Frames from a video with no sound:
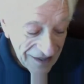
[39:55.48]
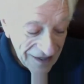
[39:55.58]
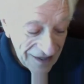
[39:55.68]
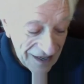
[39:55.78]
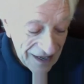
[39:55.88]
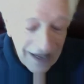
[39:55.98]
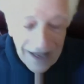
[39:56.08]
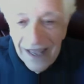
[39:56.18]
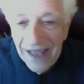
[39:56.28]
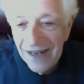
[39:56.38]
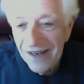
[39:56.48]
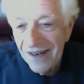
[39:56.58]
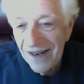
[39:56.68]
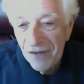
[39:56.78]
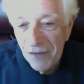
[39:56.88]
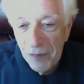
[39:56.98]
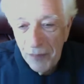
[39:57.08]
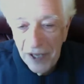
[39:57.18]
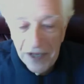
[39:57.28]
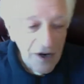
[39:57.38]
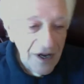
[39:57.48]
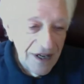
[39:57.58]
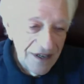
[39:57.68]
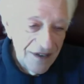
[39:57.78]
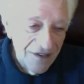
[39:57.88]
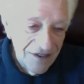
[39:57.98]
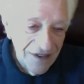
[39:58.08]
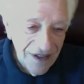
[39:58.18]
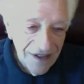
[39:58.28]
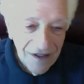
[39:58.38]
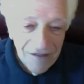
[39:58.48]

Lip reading: I can't ever repay your kindness. I love you